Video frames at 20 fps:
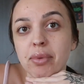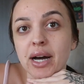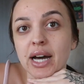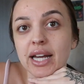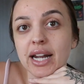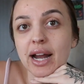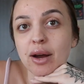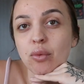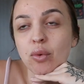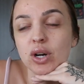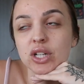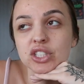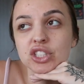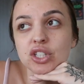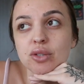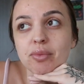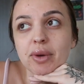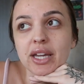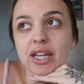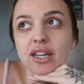but I want
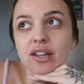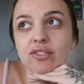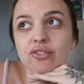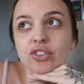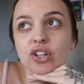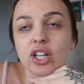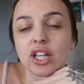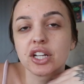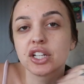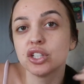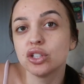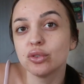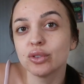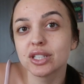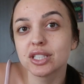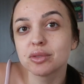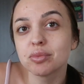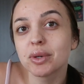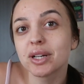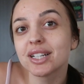to make it for like new
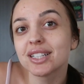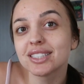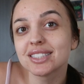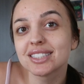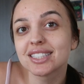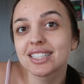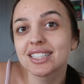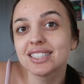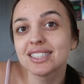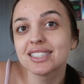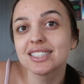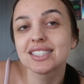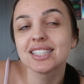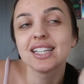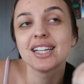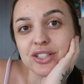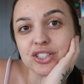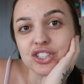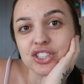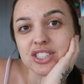experiences
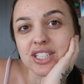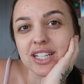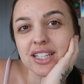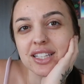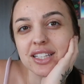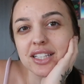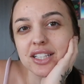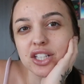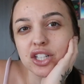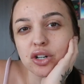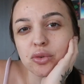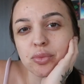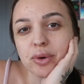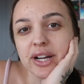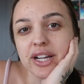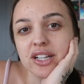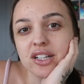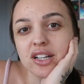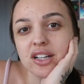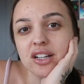and just take like a little
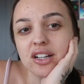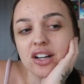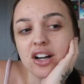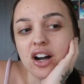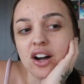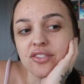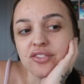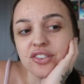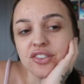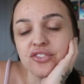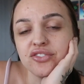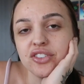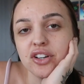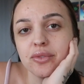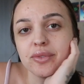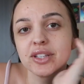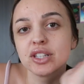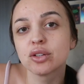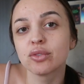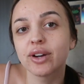break off of
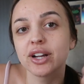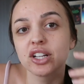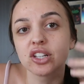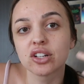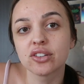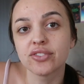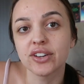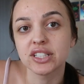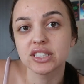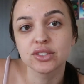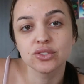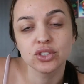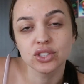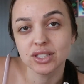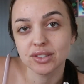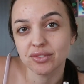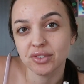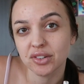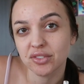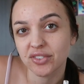filming the regular
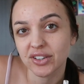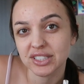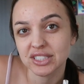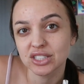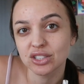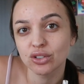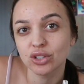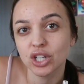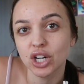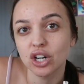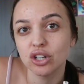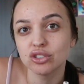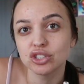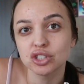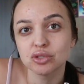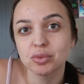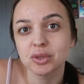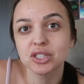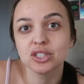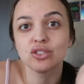festivals even if I still go
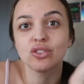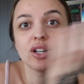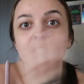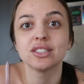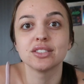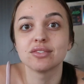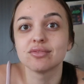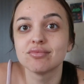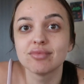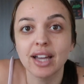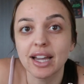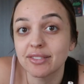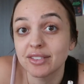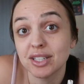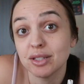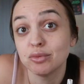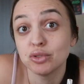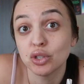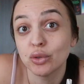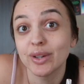just because you guys I
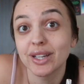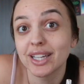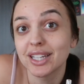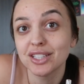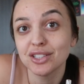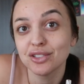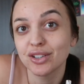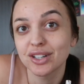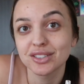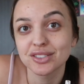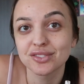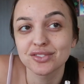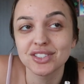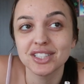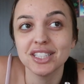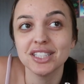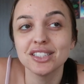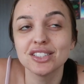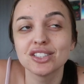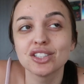keep doing it you guys have
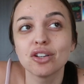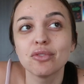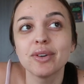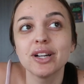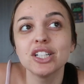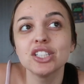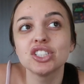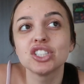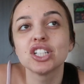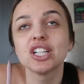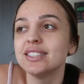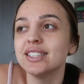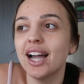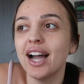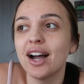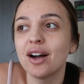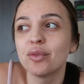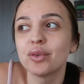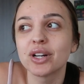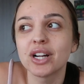seen it so much
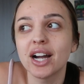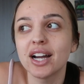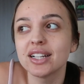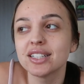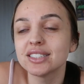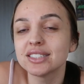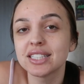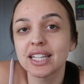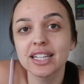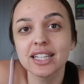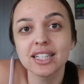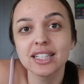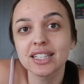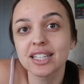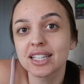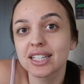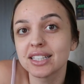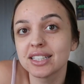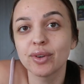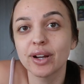yeah we're kind of taking
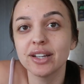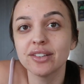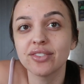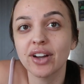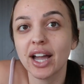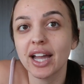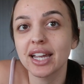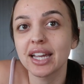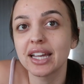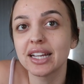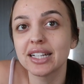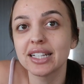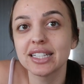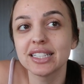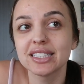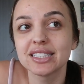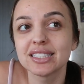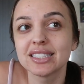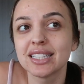like a rave hiatus